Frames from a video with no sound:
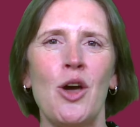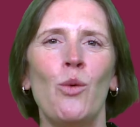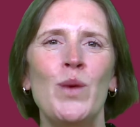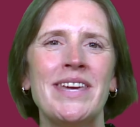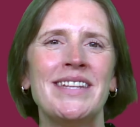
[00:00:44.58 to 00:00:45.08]

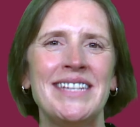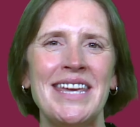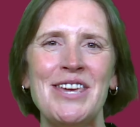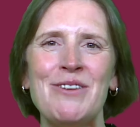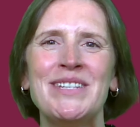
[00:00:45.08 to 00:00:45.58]
We
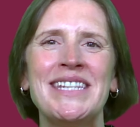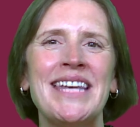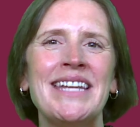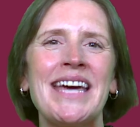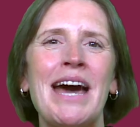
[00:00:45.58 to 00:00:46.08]
continue to
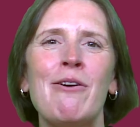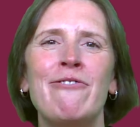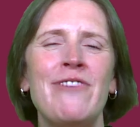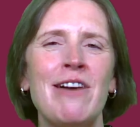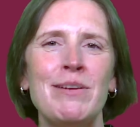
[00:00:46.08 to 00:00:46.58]
send our
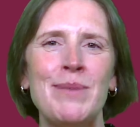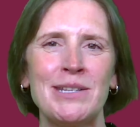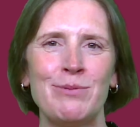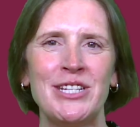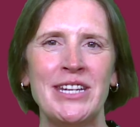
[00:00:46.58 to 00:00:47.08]
very
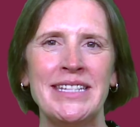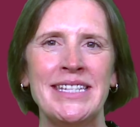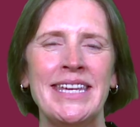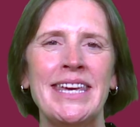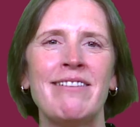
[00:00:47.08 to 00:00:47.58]
best wishes
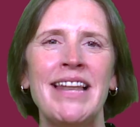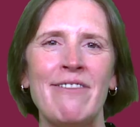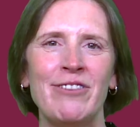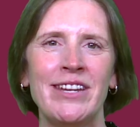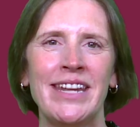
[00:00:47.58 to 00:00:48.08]
to Year
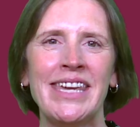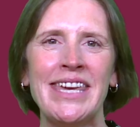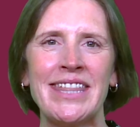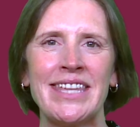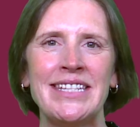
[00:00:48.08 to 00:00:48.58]
11 and
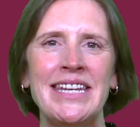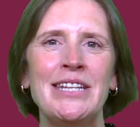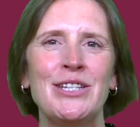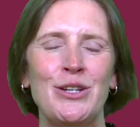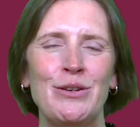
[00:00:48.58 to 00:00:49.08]
Year 13
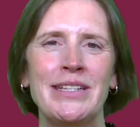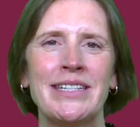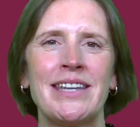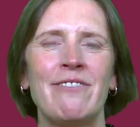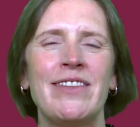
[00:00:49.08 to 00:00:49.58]

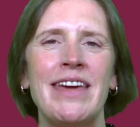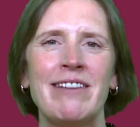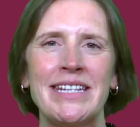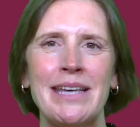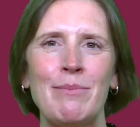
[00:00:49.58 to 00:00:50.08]
students for their
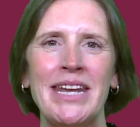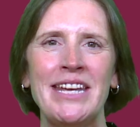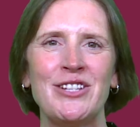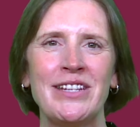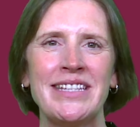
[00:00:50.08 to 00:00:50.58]

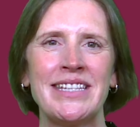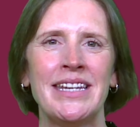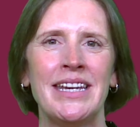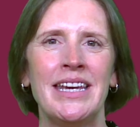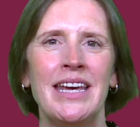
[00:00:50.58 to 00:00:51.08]
examinations.
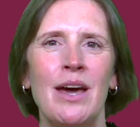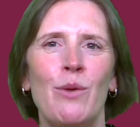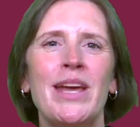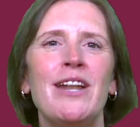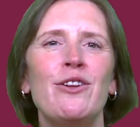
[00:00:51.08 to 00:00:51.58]

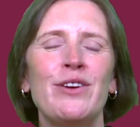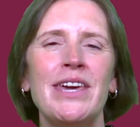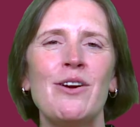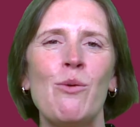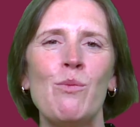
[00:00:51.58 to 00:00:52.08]
We are
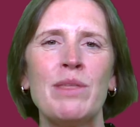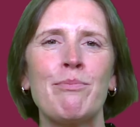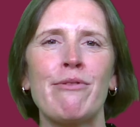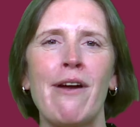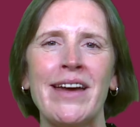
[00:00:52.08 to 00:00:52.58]
looking on with
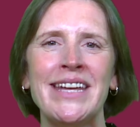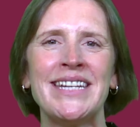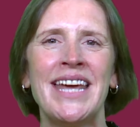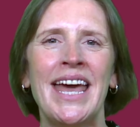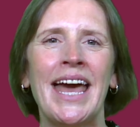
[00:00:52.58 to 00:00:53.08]
pride
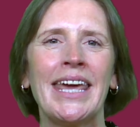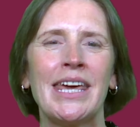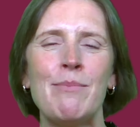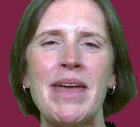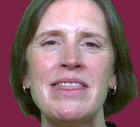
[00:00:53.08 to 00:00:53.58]
and
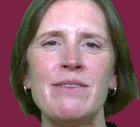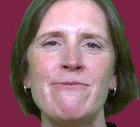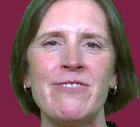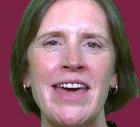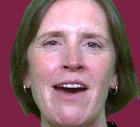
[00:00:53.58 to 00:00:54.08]
commend them
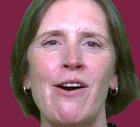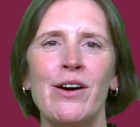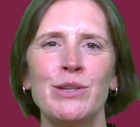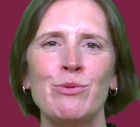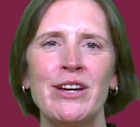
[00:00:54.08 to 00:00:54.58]
for their
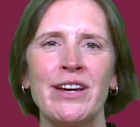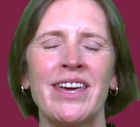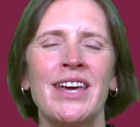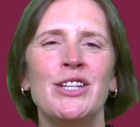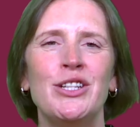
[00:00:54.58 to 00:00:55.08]
hard work,
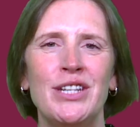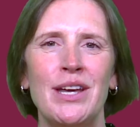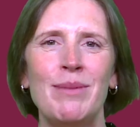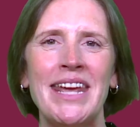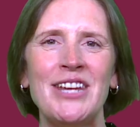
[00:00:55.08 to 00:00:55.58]

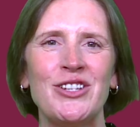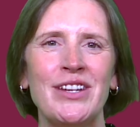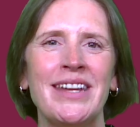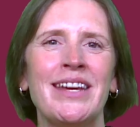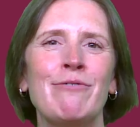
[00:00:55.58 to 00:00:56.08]

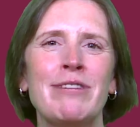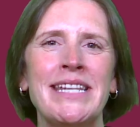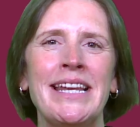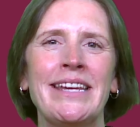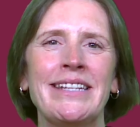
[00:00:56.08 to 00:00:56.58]
determination, and
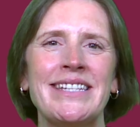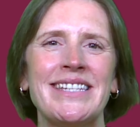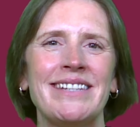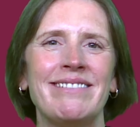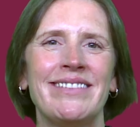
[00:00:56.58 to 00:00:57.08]
resilience.